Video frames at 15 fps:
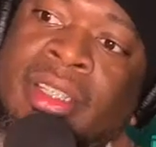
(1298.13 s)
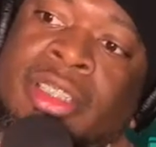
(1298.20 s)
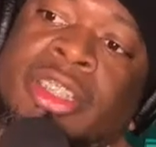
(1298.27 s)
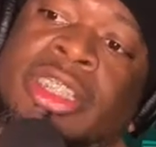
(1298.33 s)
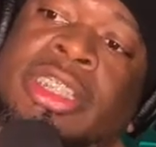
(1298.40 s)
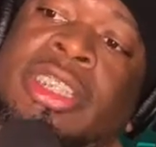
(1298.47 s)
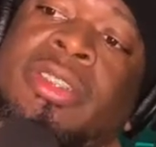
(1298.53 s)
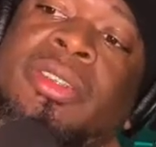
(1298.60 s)

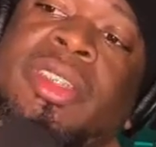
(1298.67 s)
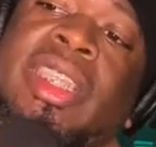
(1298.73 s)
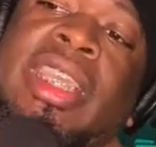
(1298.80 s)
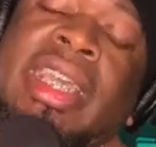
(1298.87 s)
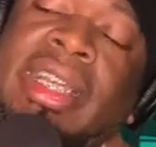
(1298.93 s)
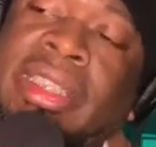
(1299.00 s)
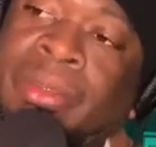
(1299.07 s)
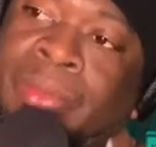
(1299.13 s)
Suzy's
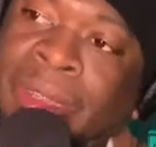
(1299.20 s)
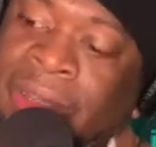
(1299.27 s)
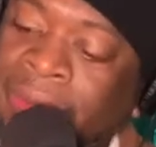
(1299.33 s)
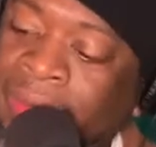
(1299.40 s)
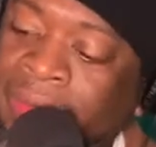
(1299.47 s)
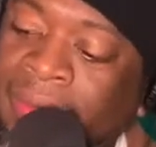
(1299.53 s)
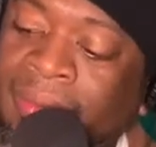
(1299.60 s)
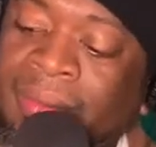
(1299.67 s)
husband
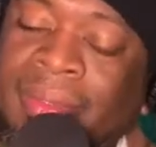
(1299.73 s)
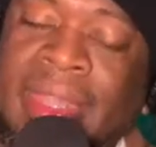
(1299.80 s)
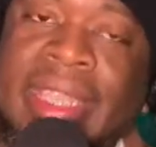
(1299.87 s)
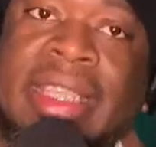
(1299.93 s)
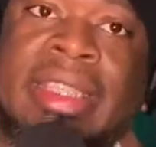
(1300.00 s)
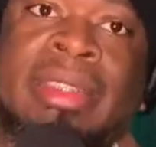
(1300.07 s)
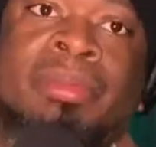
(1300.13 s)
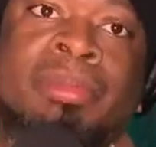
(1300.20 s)

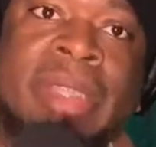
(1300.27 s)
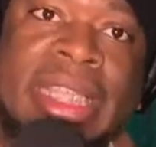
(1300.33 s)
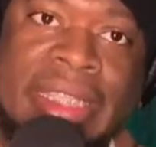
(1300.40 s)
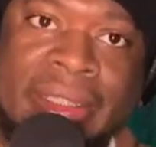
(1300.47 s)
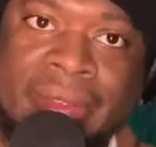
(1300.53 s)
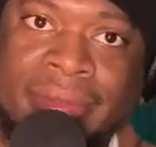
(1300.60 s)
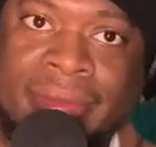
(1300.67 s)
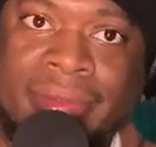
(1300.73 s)
is
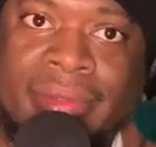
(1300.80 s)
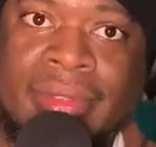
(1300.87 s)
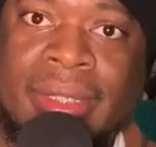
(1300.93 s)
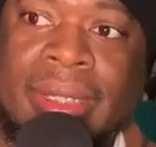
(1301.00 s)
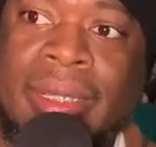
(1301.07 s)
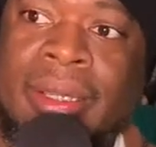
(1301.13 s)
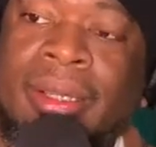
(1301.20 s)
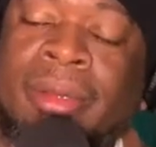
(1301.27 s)
me.
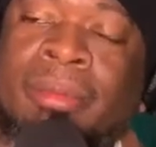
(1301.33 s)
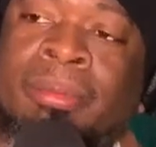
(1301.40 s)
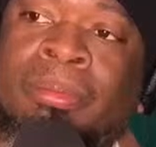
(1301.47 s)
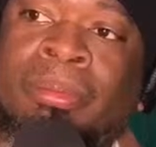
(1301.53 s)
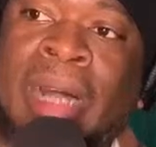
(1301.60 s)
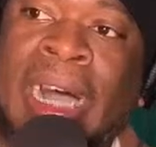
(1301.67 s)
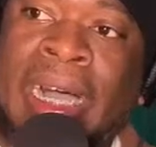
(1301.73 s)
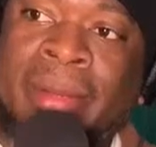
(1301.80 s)

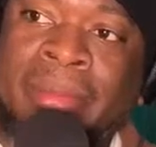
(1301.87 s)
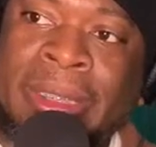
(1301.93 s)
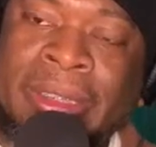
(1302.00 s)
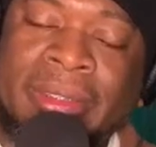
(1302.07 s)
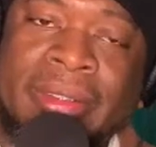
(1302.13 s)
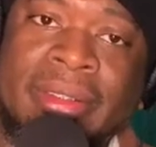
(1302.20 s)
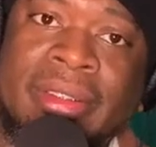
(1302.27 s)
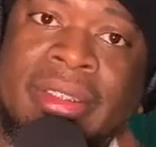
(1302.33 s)
Mama,
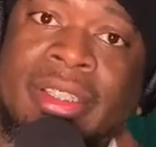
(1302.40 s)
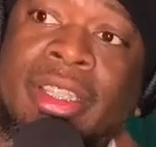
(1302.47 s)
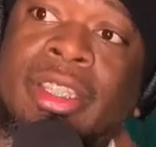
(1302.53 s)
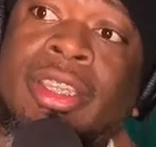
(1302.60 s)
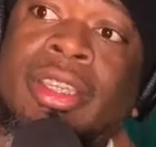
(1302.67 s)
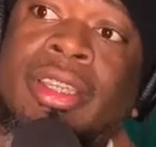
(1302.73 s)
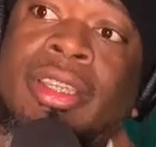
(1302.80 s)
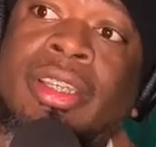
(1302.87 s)

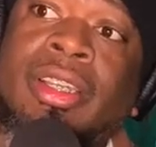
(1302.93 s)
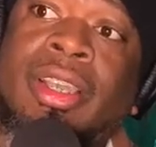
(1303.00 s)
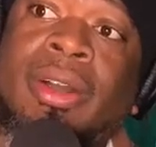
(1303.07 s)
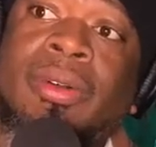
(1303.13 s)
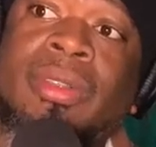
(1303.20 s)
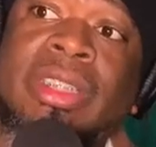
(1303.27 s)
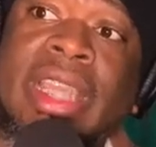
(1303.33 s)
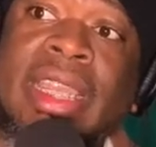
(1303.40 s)

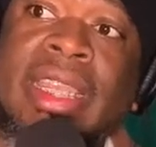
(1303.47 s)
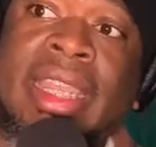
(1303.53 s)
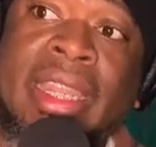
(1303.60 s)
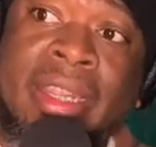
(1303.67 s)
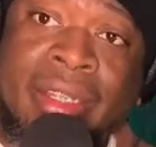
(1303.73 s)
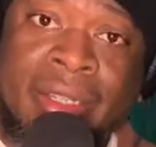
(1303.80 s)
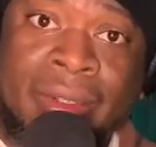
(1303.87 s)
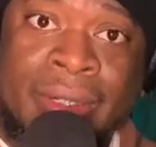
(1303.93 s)
go take
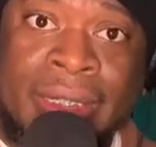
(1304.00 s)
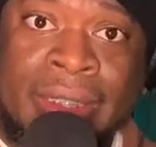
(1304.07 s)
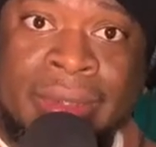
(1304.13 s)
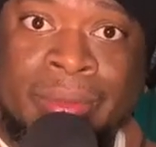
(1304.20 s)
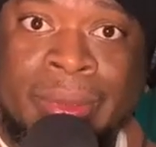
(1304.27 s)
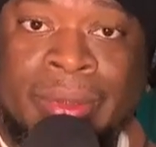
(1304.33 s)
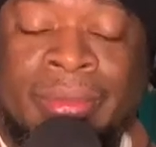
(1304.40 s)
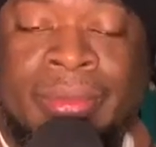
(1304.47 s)
care of your
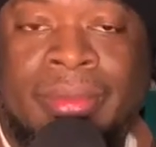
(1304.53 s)
husband.